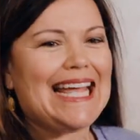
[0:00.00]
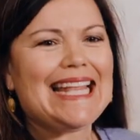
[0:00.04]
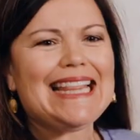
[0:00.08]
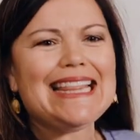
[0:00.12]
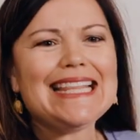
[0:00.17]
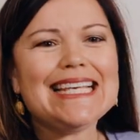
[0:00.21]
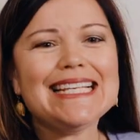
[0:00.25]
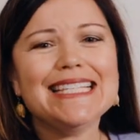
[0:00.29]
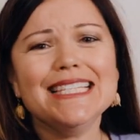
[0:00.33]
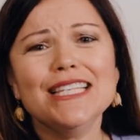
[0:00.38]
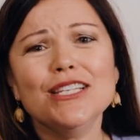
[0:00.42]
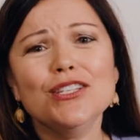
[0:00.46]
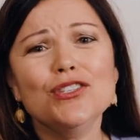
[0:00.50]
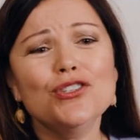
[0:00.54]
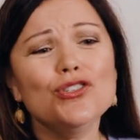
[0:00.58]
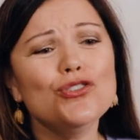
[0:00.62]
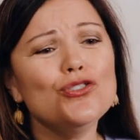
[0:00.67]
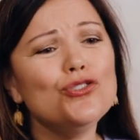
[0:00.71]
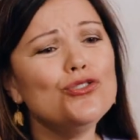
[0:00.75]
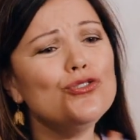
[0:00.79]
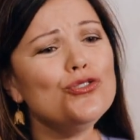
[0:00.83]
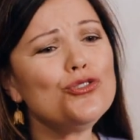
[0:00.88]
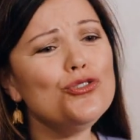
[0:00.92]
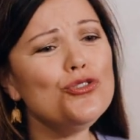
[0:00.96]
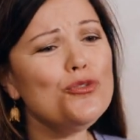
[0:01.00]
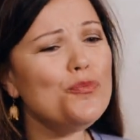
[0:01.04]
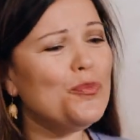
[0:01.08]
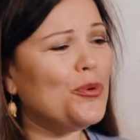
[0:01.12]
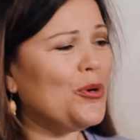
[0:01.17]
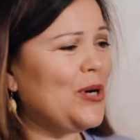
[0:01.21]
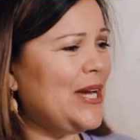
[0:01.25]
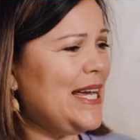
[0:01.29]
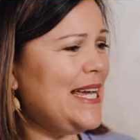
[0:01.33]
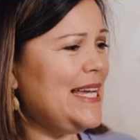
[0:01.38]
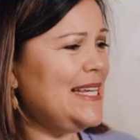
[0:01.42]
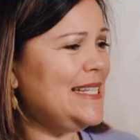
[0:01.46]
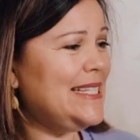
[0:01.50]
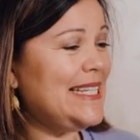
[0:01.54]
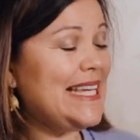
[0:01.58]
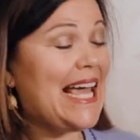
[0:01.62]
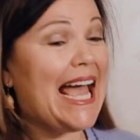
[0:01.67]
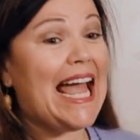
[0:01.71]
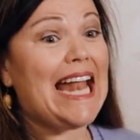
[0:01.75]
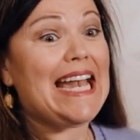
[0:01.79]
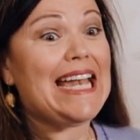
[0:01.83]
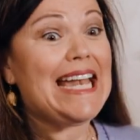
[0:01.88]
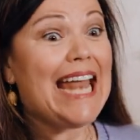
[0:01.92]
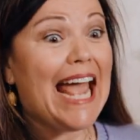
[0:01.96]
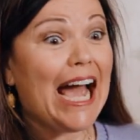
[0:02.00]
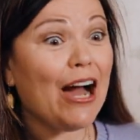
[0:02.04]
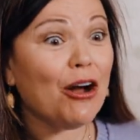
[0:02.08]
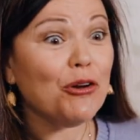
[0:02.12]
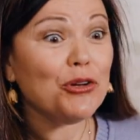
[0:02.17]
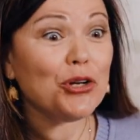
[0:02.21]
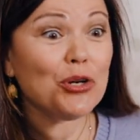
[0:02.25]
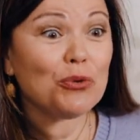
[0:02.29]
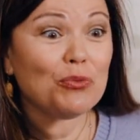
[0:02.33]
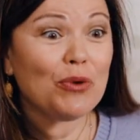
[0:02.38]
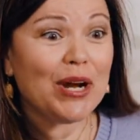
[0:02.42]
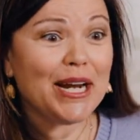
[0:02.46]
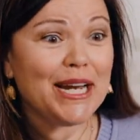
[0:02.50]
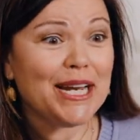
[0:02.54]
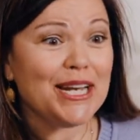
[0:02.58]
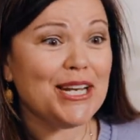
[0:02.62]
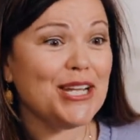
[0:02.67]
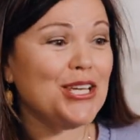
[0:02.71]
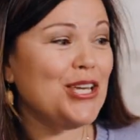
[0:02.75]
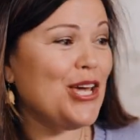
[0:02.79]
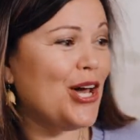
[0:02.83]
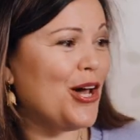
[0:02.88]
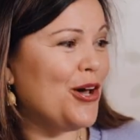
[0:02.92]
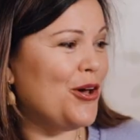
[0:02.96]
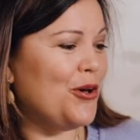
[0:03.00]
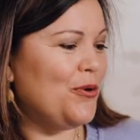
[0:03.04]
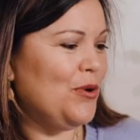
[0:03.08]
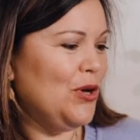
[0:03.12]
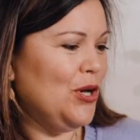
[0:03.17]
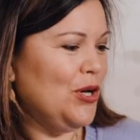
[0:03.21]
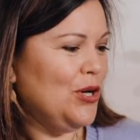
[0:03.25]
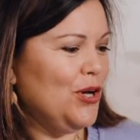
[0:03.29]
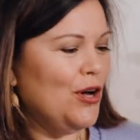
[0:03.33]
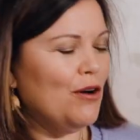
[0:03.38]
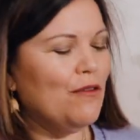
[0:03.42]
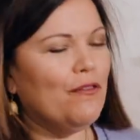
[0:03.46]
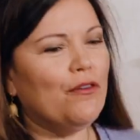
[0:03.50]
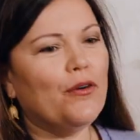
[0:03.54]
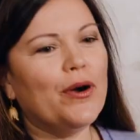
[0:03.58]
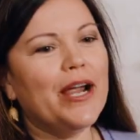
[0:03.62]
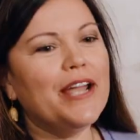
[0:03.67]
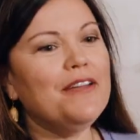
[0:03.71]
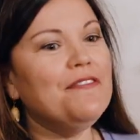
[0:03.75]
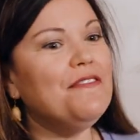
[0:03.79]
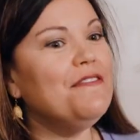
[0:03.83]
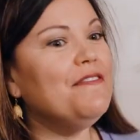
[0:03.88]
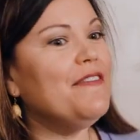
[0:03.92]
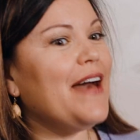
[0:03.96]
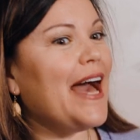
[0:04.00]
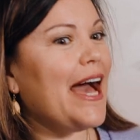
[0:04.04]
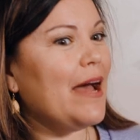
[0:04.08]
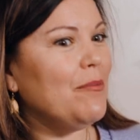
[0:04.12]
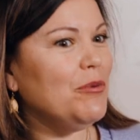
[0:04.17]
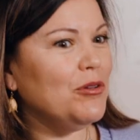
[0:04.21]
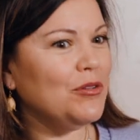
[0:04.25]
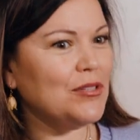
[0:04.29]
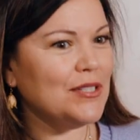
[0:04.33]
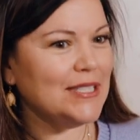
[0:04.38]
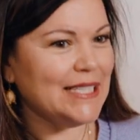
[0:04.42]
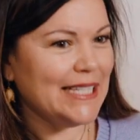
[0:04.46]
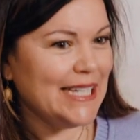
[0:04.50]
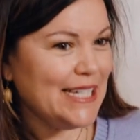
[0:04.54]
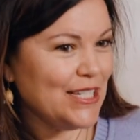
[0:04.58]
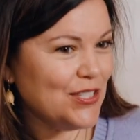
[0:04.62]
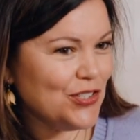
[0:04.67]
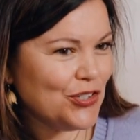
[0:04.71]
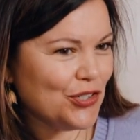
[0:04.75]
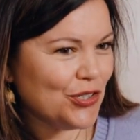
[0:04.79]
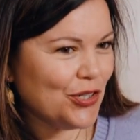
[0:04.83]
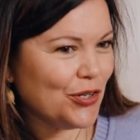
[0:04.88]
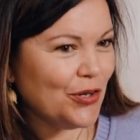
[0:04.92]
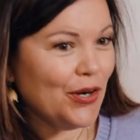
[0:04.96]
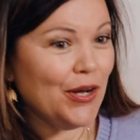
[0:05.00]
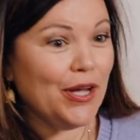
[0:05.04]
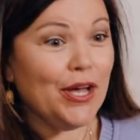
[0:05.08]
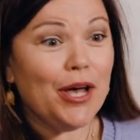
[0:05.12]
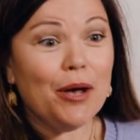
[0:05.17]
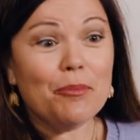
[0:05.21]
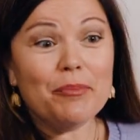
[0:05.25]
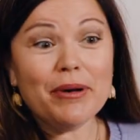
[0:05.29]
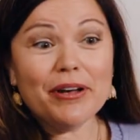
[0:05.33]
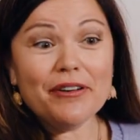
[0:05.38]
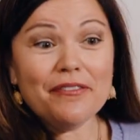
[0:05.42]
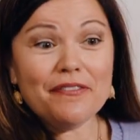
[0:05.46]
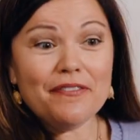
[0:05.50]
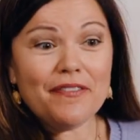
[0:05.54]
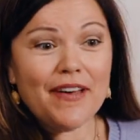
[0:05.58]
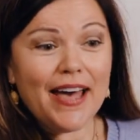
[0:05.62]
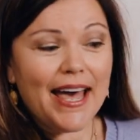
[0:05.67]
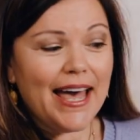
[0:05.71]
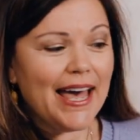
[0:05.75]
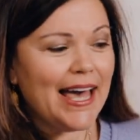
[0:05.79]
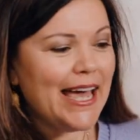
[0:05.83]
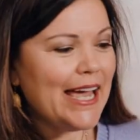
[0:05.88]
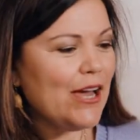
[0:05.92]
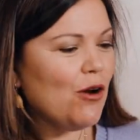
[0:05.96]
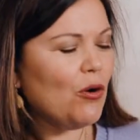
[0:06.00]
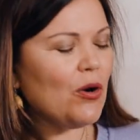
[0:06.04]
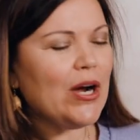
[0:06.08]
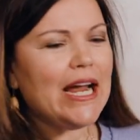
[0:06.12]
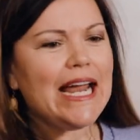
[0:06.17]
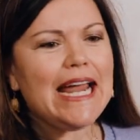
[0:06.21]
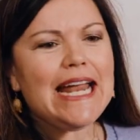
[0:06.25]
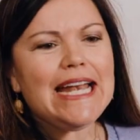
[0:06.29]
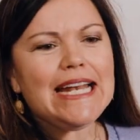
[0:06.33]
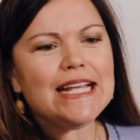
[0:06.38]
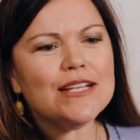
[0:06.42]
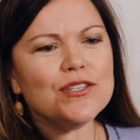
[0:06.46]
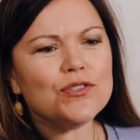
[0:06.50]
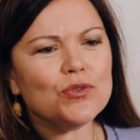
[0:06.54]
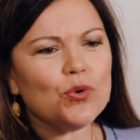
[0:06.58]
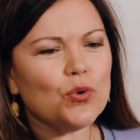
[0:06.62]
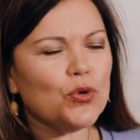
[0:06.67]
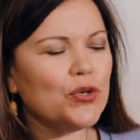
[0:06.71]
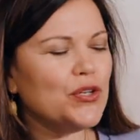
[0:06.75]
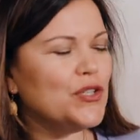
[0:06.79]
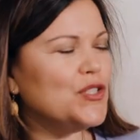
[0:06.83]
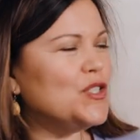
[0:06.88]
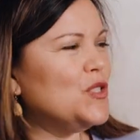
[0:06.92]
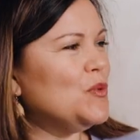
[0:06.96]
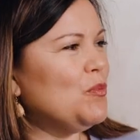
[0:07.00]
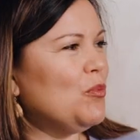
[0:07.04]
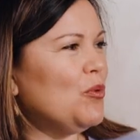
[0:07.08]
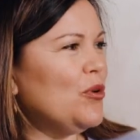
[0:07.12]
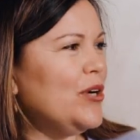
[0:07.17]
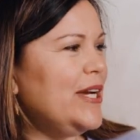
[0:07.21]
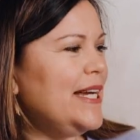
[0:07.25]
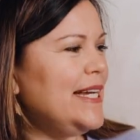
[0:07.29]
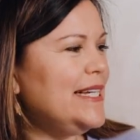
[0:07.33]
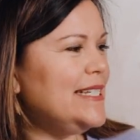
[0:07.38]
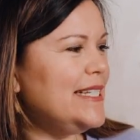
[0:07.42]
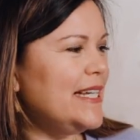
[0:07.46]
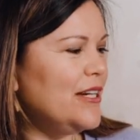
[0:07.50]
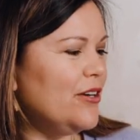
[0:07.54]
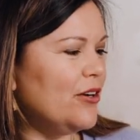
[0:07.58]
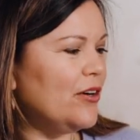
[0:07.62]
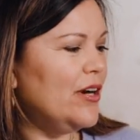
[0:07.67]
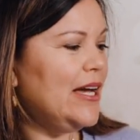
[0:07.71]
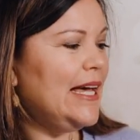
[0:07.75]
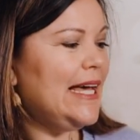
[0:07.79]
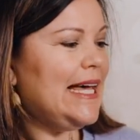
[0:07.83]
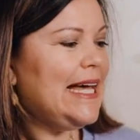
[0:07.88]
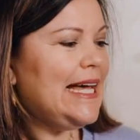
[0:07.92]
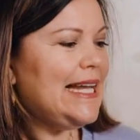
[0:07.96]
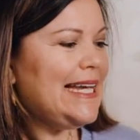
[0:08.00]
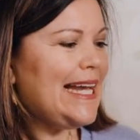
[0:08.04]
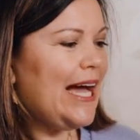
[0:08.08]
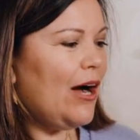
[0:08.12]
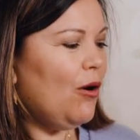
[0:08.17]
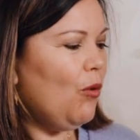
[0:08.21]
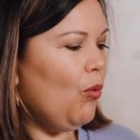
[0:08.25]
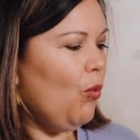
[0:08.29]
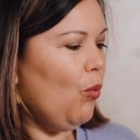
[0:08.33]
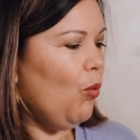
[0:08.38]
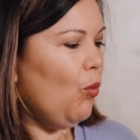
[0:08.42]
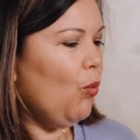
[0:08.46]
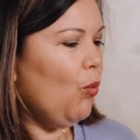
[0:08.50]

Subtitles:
and this is super easy, and now you're ready to go for a fabulous Easter buffet or any sort of spring dinner. Now,